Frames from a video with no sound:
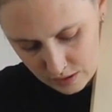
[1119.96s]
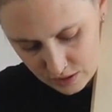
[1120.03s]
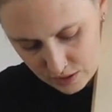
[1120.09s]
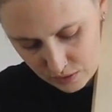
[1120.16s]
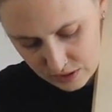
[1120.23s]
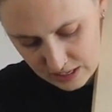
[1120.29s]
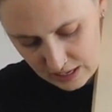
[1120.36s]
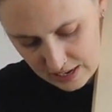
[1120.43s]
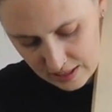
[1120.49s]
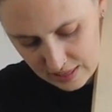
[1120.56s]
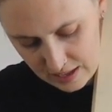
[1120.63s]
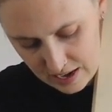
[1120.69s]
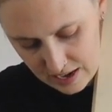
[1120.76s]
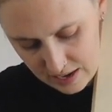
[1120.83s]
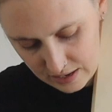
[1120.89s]
So it's like
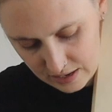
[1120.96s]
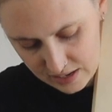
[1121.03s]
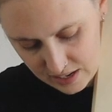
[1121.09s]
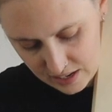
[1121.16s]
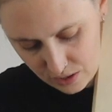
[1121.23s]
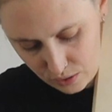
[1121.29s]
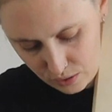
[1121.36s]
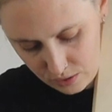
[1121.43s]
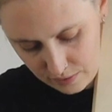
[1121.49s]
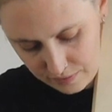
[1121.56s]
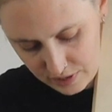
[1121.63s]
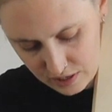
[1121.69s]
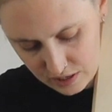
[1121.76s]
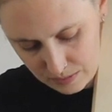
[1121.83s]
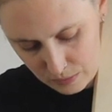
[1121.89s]
that, because like all of
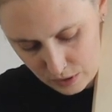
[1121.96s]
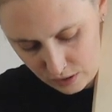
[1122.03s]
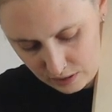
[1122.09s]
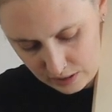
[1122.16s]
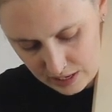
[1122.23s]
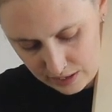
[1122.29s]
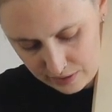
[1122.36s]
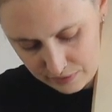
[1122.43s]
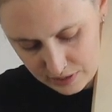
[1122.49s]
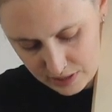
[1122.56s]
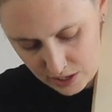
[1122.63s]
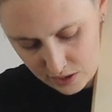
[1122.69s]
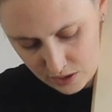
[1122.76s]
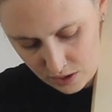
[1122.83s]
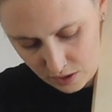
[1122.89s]
these small leaves,
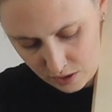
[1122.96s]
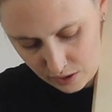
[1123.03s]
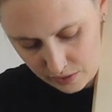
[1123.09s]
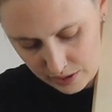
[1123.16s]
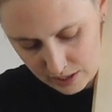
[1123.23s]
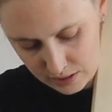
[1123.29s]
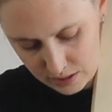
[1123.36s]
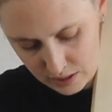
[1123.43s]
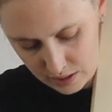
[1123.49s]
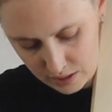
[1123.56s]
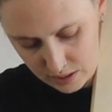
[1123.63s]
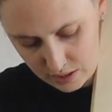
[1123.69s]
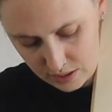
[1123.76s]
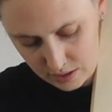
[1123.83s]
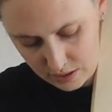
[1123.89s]
they're not going
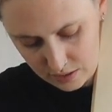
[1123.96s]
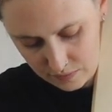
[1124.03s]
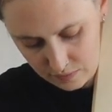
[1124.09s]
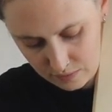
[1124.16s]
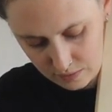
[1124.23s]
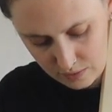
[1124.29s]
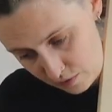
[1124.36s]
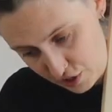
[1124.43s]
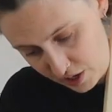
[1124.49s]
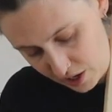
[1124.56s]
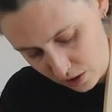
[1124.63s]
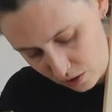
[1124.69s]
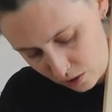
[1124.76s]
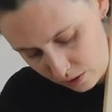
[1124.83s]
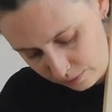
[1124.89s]
to
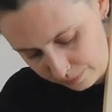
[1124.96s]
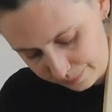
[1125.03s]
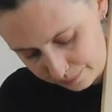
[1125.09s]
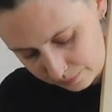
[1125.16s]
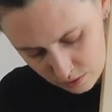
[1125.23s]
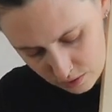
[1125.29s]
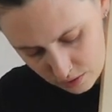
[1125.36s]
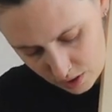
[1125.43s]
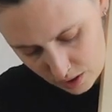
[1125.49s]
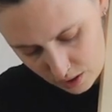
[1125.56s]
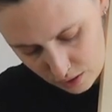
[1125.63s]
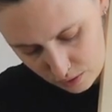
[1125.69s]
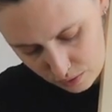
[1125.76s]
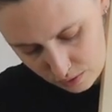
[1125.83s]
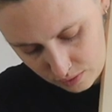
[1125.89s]
shingle.
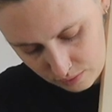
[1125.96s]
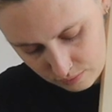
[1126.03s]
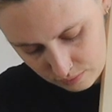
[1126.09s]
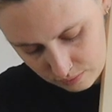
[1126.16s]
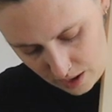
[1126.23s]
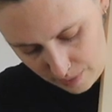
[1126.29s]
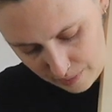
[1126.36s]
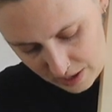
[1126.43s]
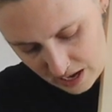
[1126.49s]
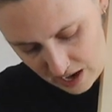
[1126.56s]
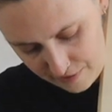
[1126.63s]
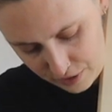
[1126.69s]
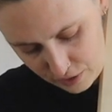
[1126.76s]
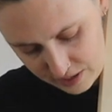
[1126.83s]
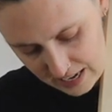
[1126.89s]
So I'm gonna
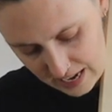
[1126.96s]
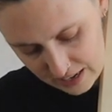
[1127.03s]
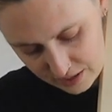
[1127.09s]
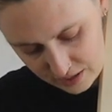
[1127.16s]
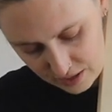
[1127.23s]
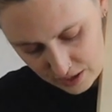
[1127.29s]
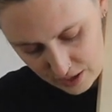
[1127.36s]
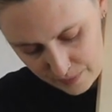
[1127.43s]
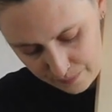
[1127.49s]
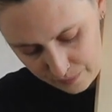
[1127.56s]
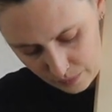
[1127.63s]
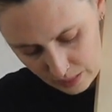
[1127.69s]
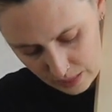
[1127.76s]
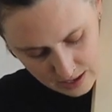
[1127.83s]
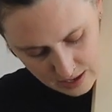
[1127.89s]
have to attach them.
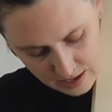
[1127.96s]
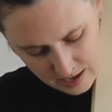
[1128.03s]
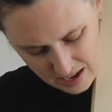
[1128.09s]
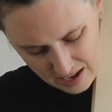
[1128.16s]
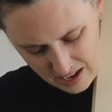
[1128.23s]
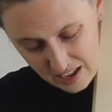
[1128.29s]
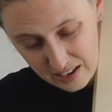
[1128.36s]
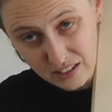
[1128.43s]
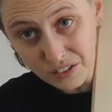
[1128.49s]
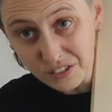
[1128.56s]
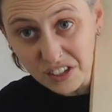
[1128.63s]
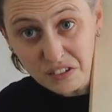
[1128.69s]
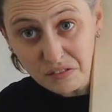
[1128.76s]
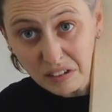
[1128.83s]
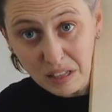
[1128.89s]
And so it
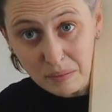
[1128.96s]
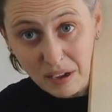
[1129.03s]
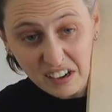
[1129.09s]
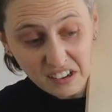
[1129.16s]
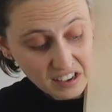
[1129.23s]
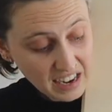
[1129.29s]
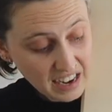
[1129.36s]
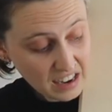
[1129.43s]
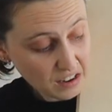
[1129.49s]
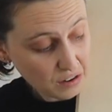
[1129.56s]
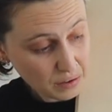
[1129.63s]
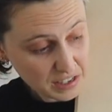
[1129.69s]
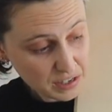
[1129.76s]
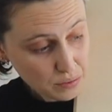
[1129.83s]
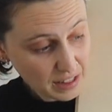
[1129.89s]
doesn't really matter
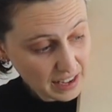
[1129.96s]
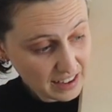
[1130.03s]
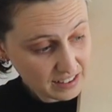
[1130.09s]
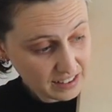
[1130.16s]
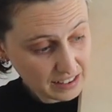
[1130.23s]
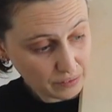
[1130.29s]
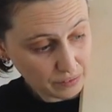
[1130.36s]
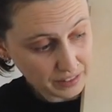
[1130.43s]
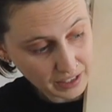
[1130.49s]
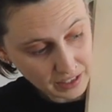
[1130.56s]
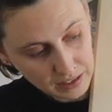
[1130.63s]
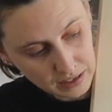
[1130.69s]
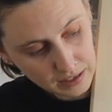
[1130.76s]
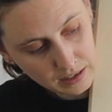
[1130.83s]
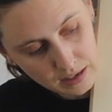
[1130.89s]
how I do that, I don't think.
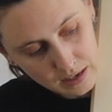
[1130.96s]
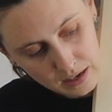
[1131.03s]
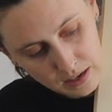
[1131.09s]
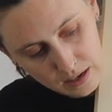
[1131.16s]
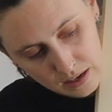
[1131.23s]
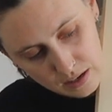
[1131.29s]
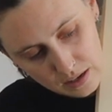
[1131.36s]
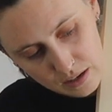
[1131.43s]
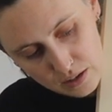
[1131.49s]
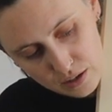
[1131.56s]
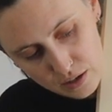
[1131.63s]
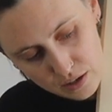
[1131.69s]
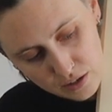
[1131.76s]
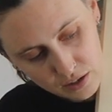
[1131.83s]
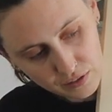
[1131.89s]

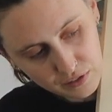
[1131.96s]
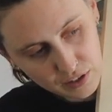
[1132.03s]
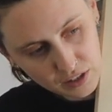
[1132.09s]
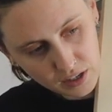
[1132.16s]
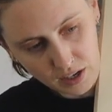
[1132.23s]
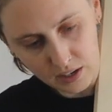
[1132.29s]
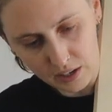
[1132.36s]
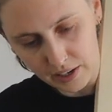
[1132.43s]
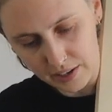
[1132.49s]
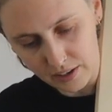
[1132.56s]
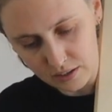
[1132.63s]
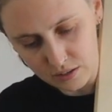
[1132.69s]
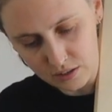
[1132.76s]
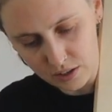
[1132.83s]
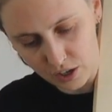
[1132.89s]
So I've just got like
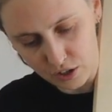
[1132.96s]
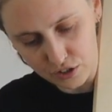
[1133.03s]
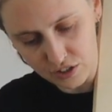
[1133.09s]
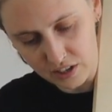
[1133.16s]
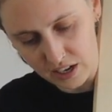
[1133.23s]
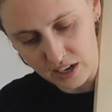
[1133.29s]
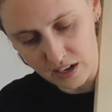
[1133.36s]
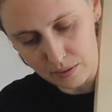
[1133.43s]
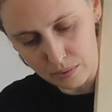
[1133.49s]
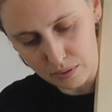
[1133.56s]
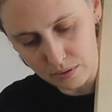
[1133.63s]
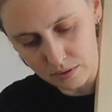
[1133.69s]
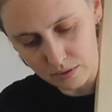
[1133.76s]
scotch tape,